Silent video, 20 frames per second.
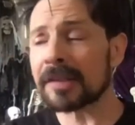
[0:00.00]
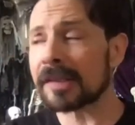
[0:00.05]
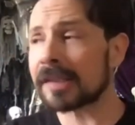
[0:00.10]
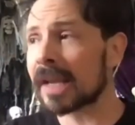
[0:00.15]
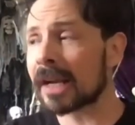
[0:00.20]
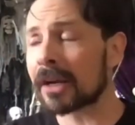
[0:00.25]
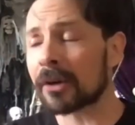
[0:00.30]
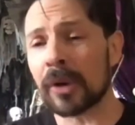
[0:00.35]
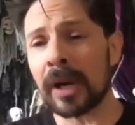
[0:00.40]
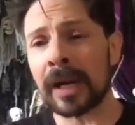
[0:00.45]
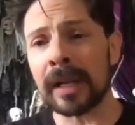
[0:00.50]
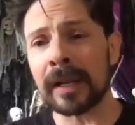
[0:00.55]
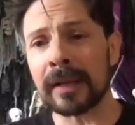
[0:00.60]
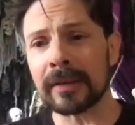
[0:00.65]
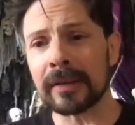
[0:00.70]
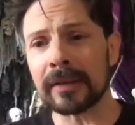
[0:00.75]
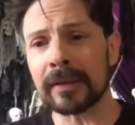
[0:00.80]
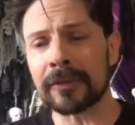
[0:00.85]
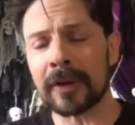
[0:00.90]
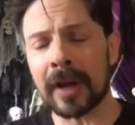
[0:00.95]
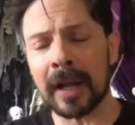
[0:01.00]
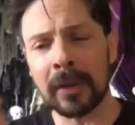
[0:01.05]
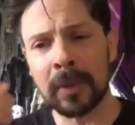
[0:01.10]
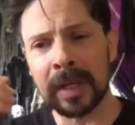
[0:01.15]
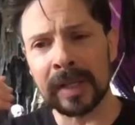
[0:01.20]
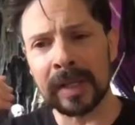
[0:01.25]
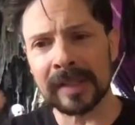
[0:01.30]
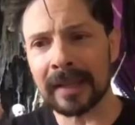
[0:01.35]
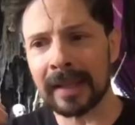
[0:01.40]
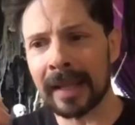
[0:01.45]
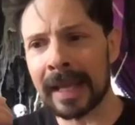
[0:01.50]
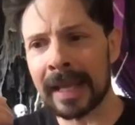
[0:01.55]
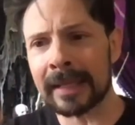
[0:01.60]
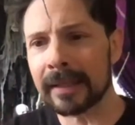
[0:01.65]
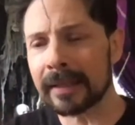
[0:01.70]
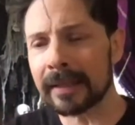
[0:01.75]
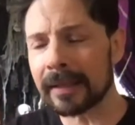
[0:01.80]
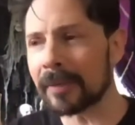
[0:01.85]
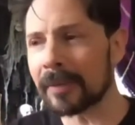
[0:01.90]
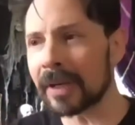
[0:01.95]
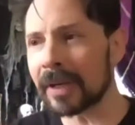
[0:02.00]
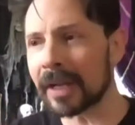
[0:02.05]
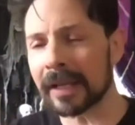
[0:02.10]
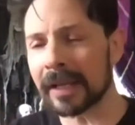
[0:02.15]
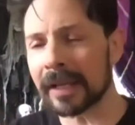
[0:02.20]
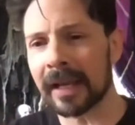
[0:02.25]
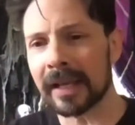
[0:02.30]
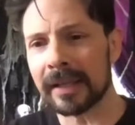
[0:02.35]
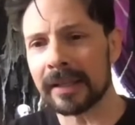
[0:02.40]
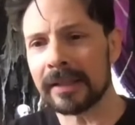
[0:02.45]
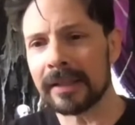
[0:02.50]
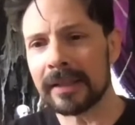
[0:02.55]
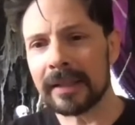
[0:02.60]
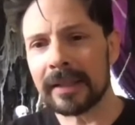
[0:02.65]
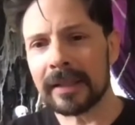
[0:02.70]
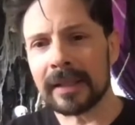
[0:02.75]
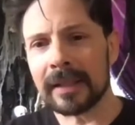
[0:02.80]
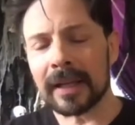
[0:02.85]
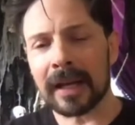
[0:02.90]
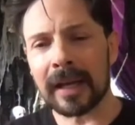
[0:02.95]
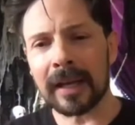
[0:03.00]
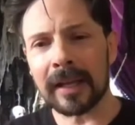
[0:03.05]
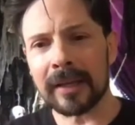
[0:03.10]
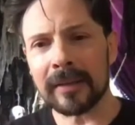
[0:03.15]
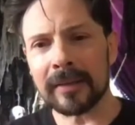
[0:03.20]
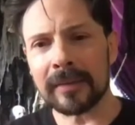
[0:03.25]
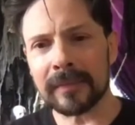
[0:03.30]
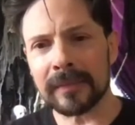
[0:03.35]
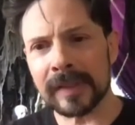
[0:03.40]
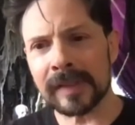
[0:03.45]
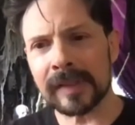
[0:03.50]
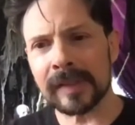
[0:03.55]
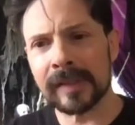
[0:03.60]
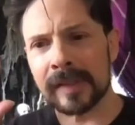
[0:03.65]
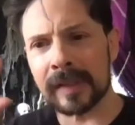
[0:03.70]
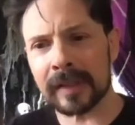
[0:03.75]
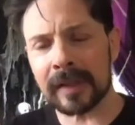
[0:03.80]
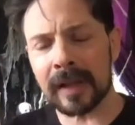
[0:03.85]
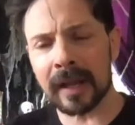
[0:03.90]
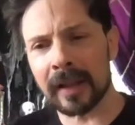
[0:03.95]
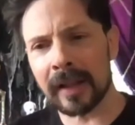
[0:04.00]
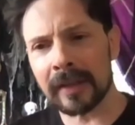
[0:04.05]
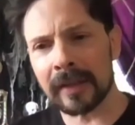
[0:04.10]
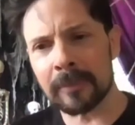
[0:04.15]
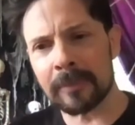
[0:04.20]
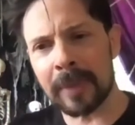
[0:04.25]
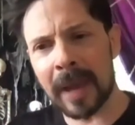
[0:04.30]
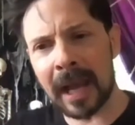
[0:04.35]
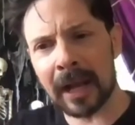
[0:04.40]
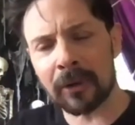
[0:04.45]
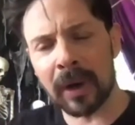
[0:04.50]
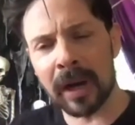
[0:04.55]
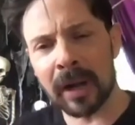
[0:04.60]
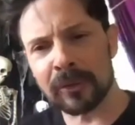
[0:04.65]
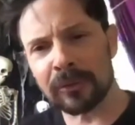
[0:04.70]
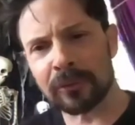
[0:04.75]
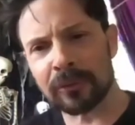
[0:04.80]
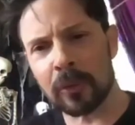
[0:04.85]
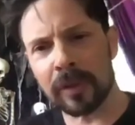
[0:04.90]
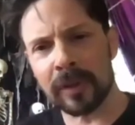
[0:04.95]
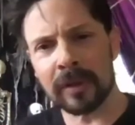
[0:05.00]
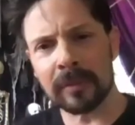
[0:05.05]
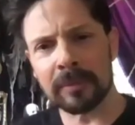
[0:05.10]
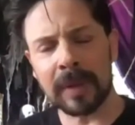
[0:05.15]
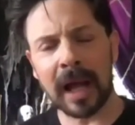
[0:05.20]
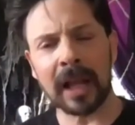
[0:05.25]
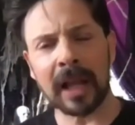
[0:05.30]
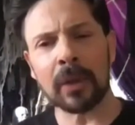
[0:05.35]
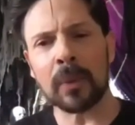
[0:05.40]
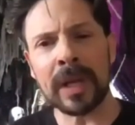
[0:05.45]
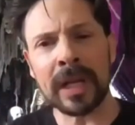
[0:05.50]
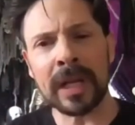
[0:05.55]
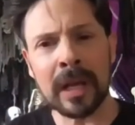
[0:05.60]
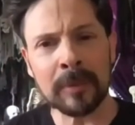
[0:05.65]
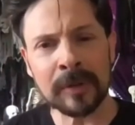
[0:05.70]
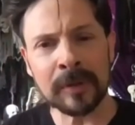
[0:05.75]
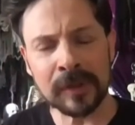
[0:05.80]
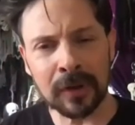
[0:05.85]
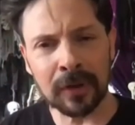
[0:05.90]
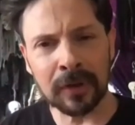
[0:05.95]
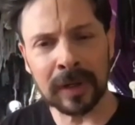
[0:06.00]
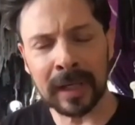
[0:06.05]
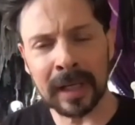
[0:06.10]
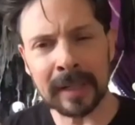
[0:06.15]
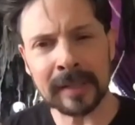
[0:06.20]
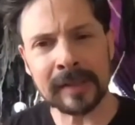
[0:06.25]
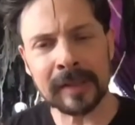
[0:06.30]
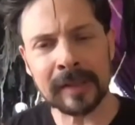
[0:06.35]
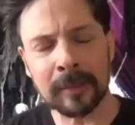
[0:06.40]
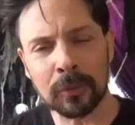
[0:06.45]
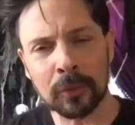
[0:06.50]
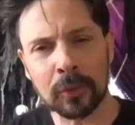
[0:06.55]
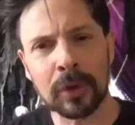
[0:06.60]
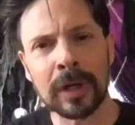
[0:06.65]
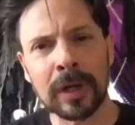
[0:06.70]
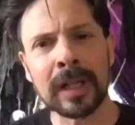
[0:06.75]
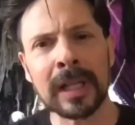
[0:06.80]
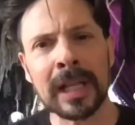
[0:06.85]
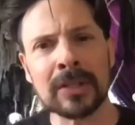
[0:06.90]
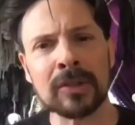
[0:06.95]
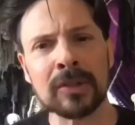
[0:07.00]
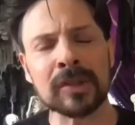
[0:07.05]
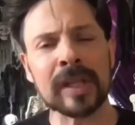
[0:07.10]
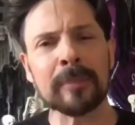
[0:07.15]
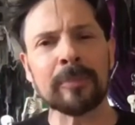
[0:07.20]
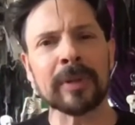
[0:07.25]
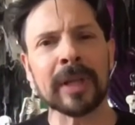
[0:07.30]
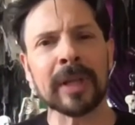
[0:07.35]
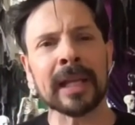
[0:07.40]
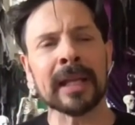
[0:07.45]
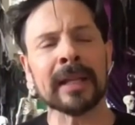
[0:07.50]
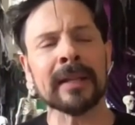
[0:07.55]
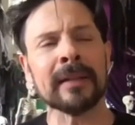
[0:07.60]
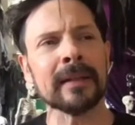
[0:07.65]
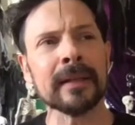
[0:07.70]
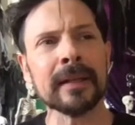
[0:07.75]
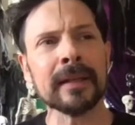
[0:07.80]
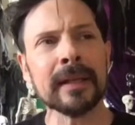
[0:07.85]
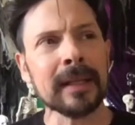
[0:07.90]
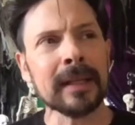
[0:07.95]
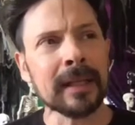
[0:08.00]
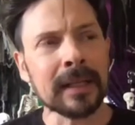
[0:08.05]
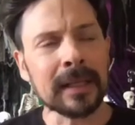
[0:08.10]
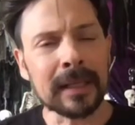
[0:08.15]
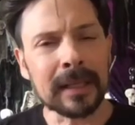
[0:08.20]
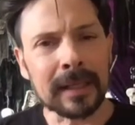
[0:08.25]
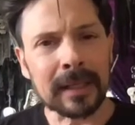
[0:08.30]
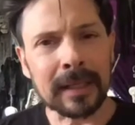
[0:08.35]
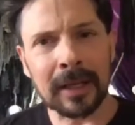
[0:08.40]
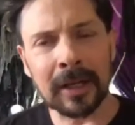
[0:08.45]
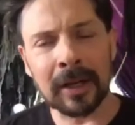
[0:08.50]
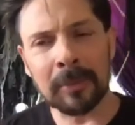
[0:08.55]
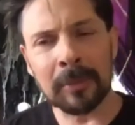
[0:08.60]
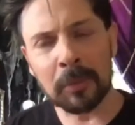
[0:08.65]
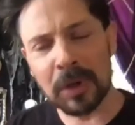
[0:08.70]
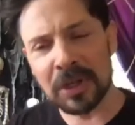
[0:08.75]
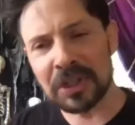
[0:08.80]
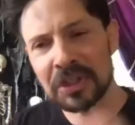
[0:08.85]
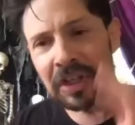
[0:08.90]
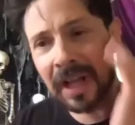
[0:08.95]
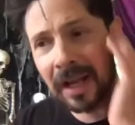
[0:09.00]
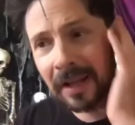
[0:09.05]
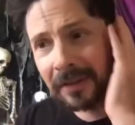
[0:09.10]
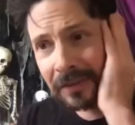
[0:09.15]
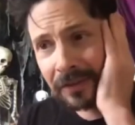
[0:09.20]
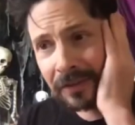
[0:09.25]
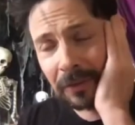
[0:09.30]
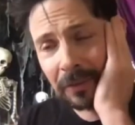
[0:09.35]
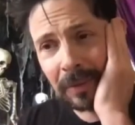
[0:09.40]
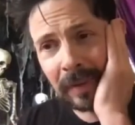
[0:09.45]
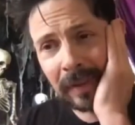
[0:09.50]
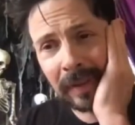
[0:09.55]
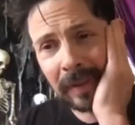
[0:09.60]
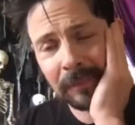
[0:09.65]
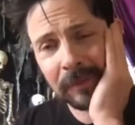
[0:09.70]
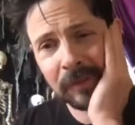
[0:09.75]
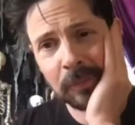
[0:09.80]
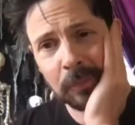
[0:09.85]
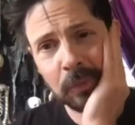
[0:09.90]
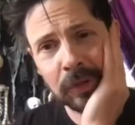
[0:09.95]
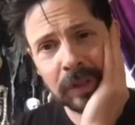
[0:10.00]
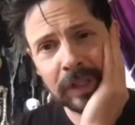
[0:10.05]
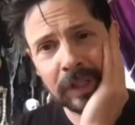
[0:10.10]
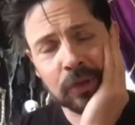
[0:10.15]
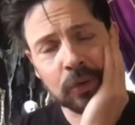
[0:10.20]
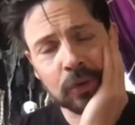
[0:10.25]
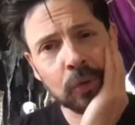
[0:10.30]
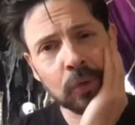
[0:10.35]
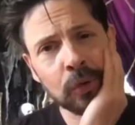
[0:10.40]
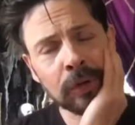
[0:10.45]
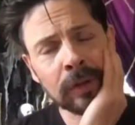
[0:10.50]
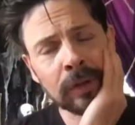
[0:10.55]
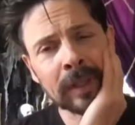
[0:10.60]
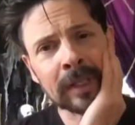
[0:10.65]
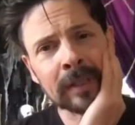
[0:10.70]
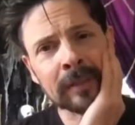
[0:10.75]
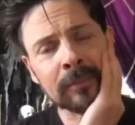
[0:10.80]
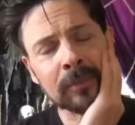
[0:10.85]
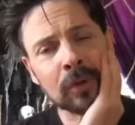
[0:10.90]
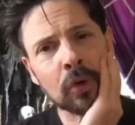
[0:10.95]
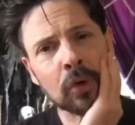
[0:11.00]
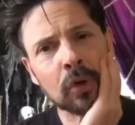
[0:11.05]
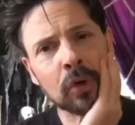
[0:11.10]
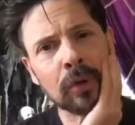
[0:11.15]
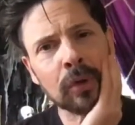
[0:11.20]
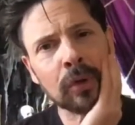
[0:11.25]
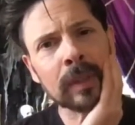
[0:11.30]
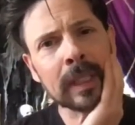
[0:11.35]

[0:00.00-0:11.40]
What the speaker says: decorating for Halloween because I like it. I mean, I this is kind of like the background for the Halloween episode. I got something really interesting planned. I'm reaching out to some really cool local